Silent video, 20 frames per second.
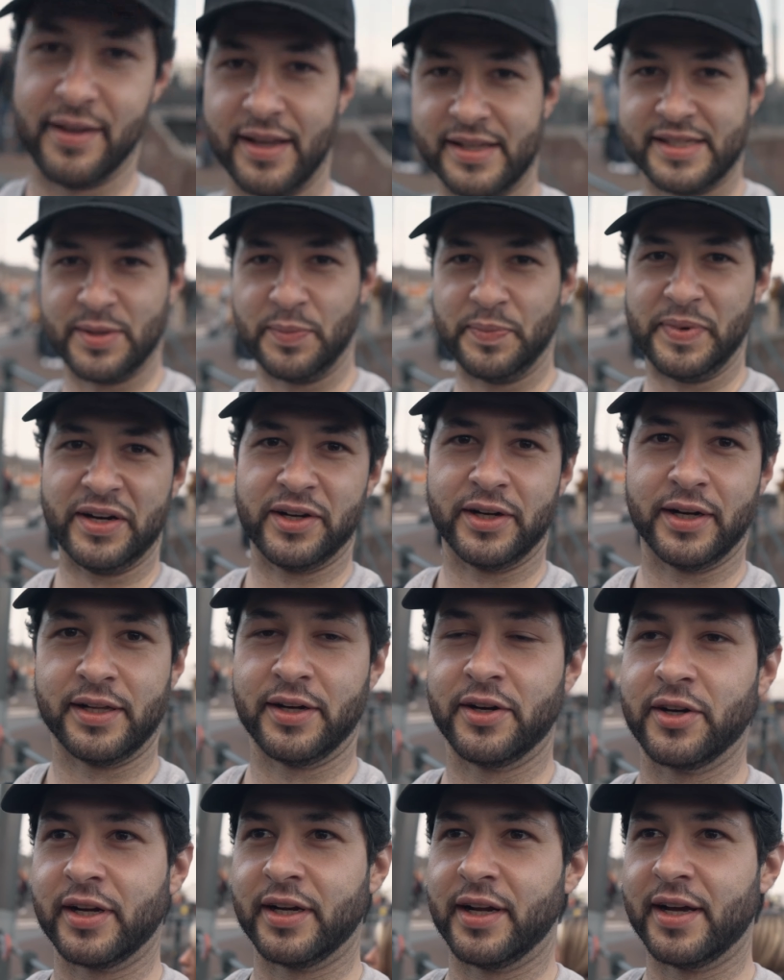That's the bearded
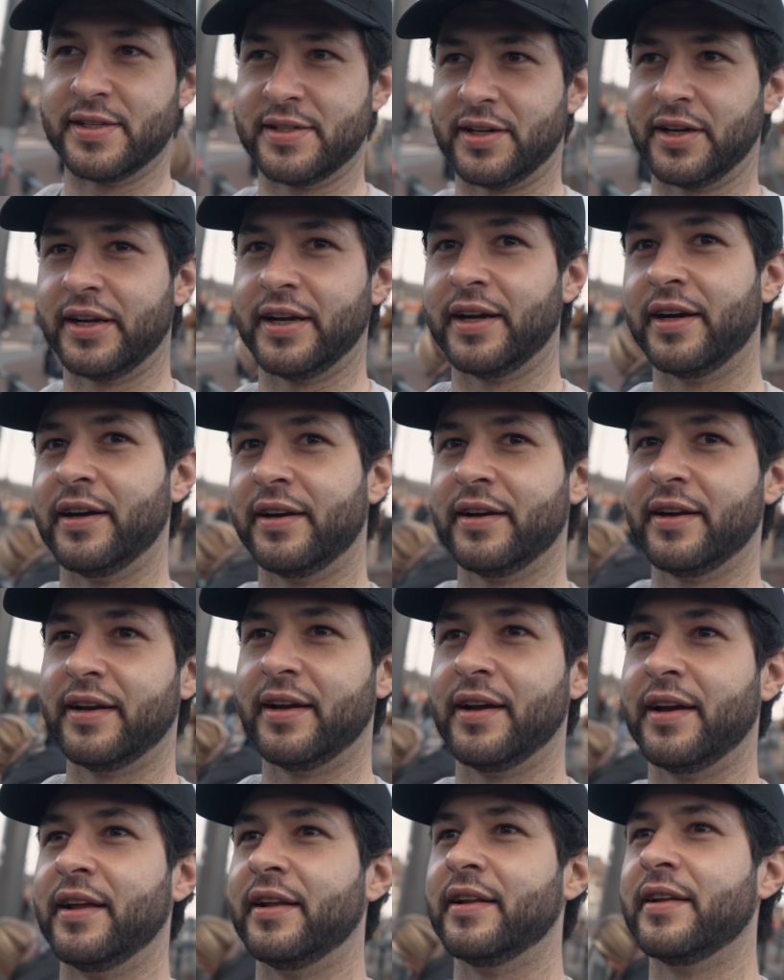organizer here,
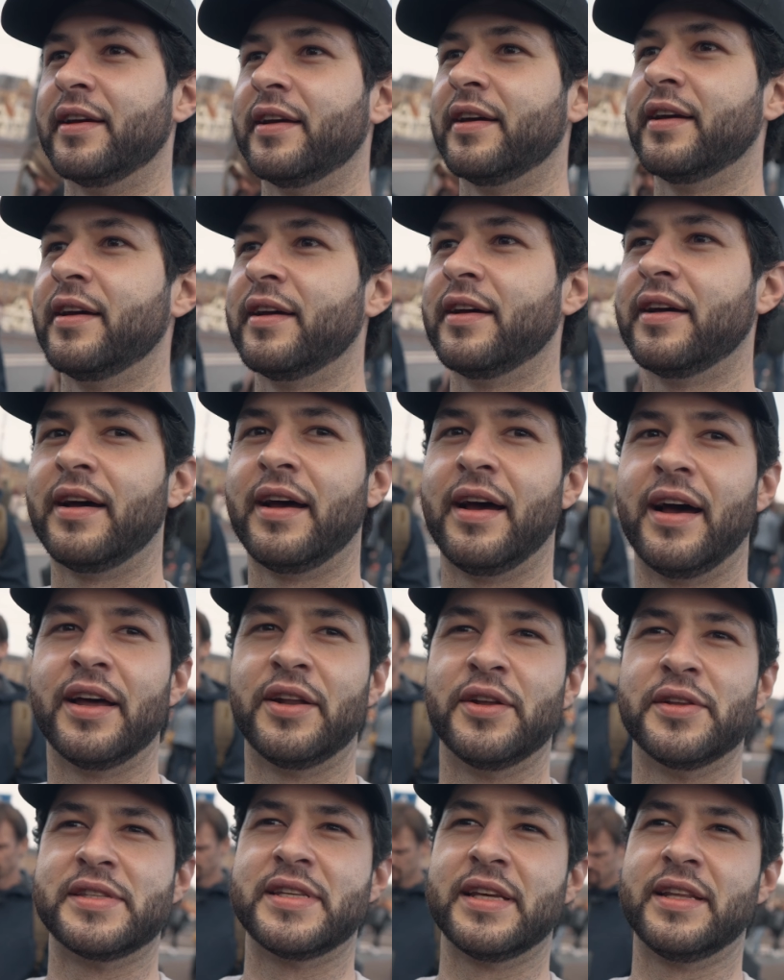and I
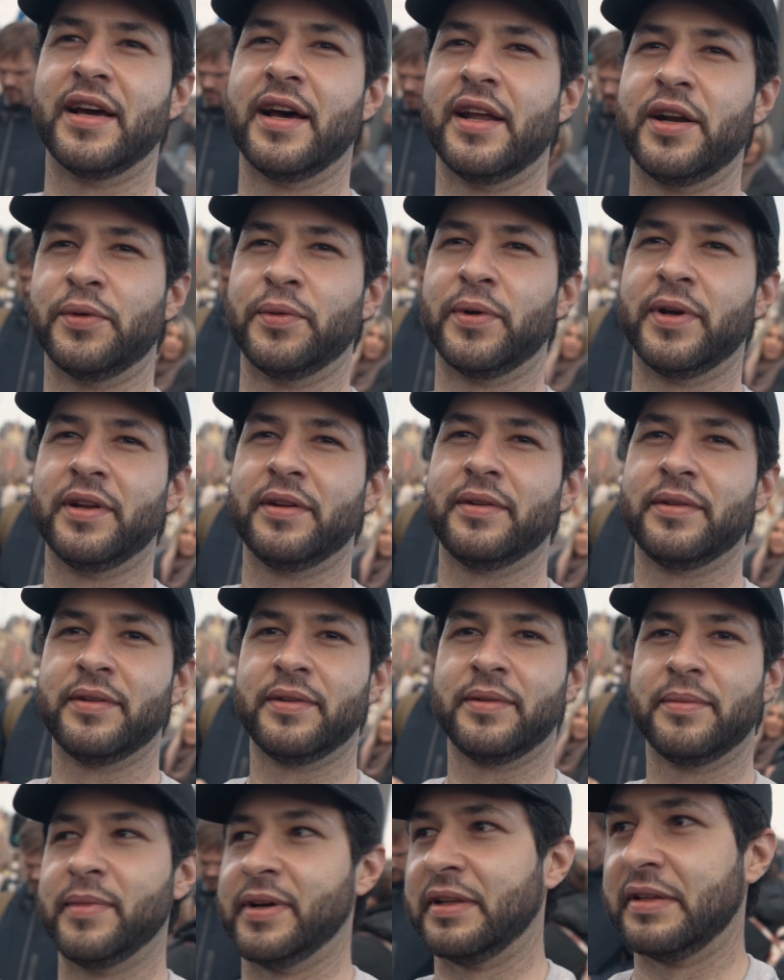don't see the other one,
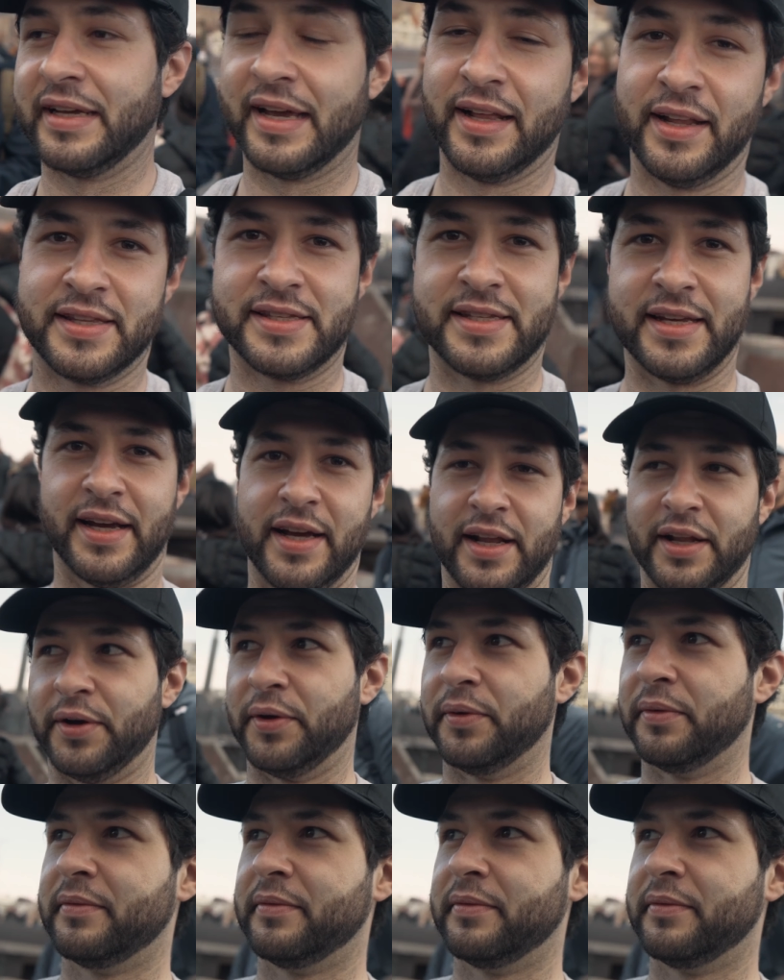but yeah, let's say hello.